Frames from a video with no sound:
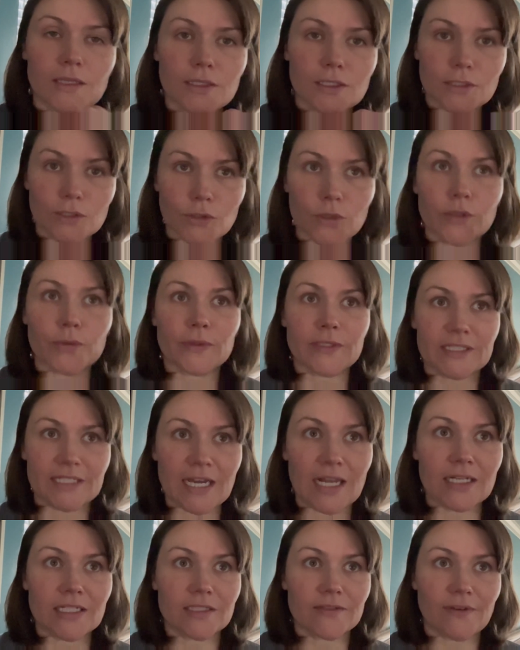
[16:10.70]
Lord will
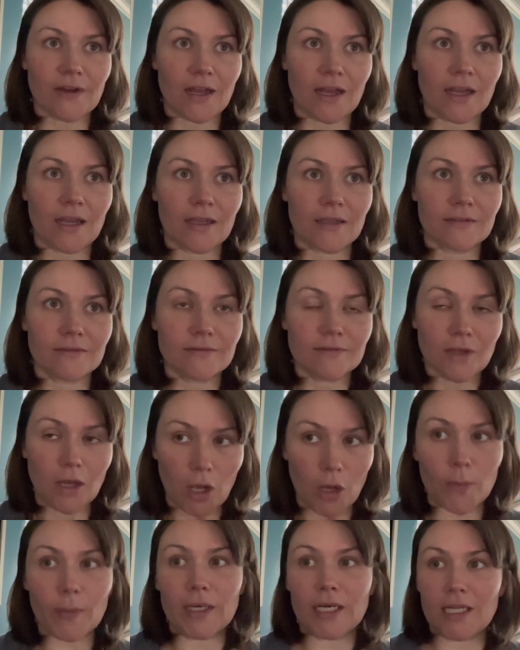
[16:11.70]
satisfy
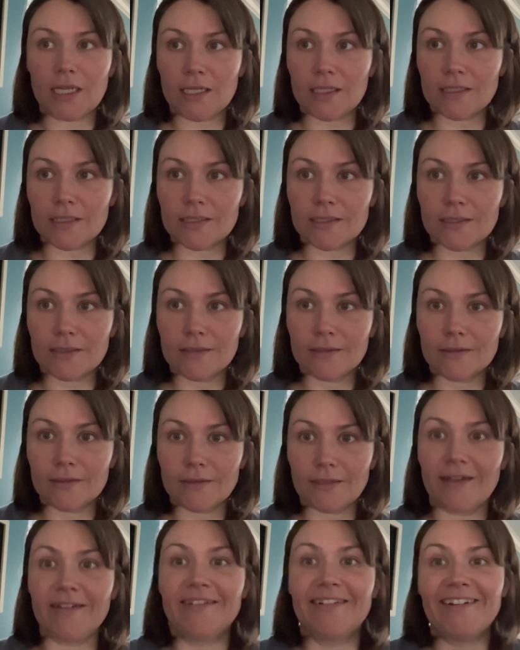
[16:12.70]
all my needs.
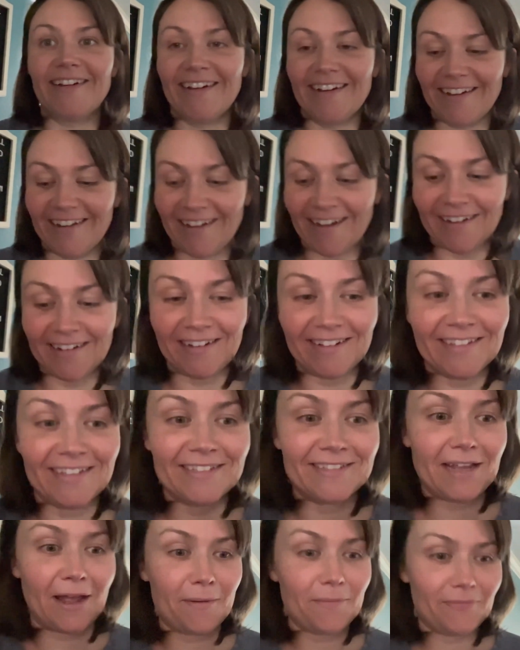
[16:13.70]
I need to
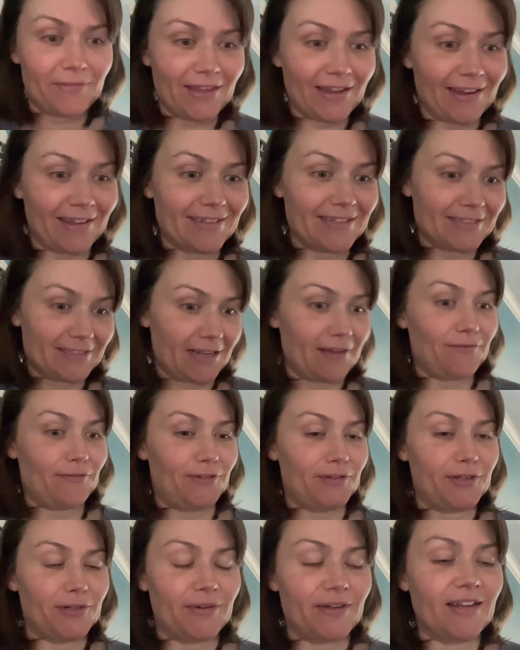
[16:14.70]
stop thinking stuff will
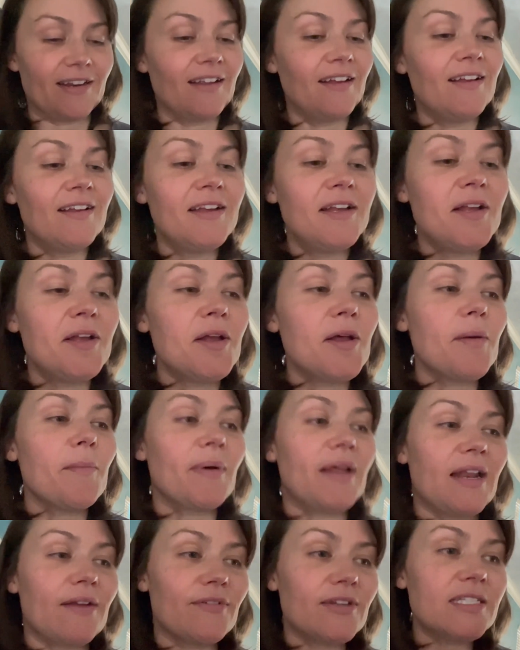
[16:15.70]
do it.
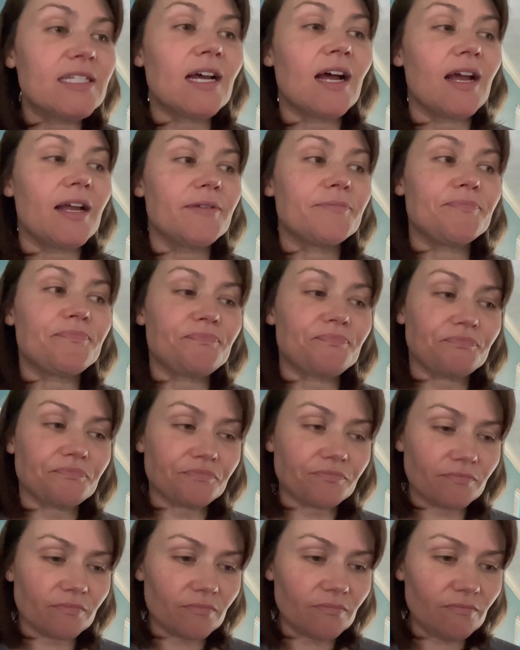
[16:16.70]
But every time
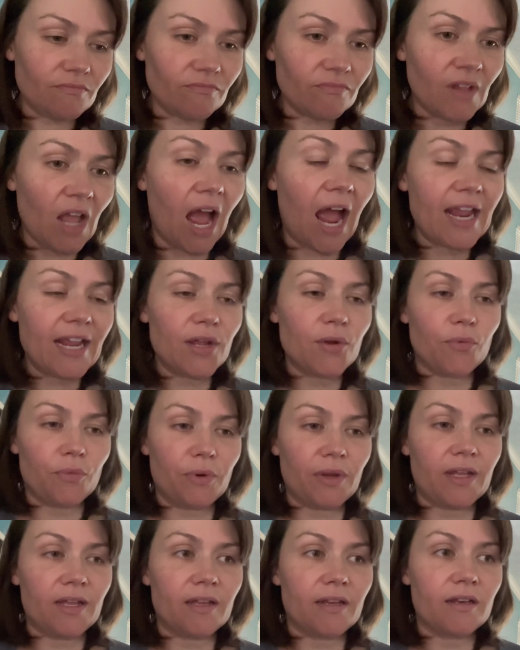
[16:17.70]
I get
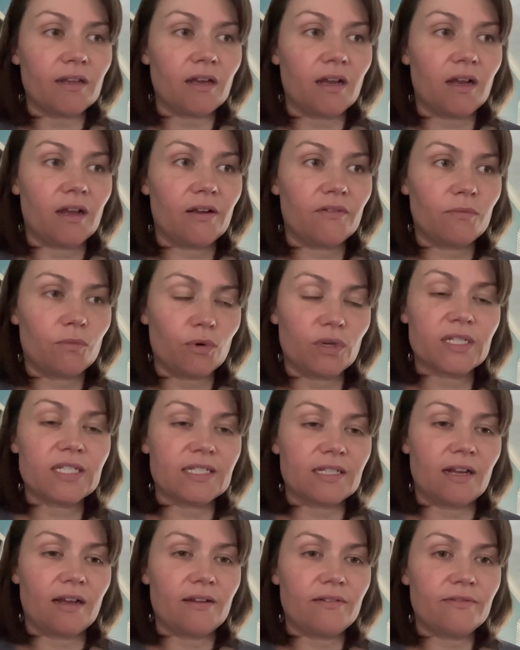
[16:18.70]
rid of more
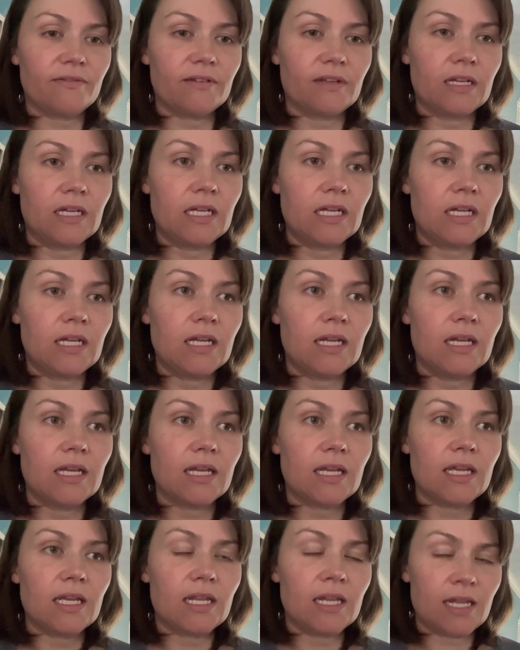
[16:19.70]
stuff,
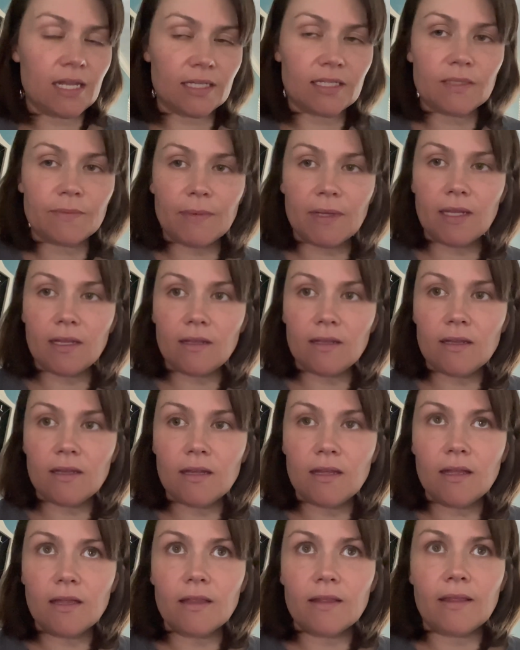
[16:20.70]
it hits me
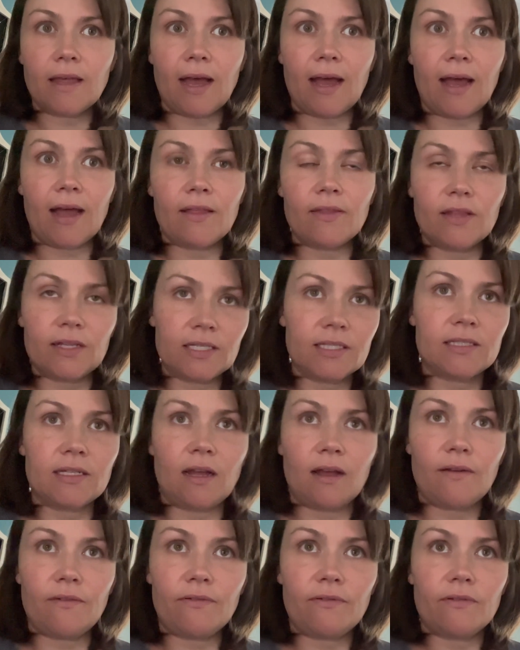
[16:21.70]
that this
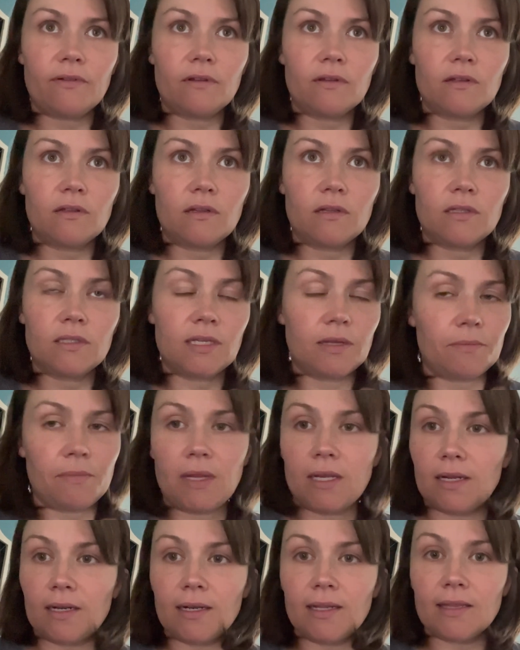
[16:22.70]
stuff didn't
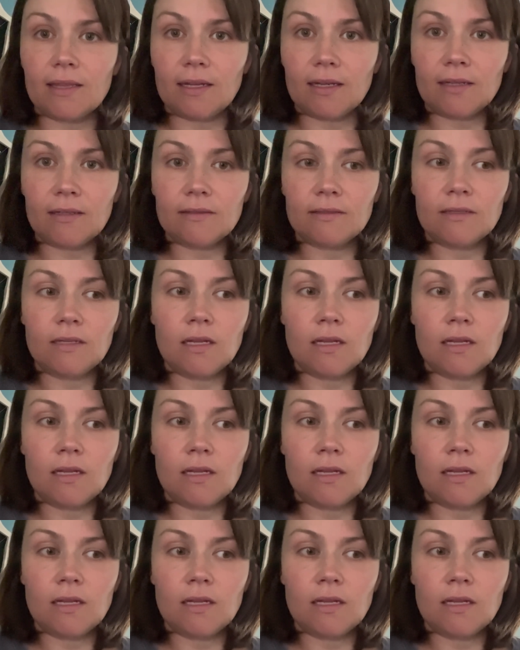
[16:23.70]
mean anything.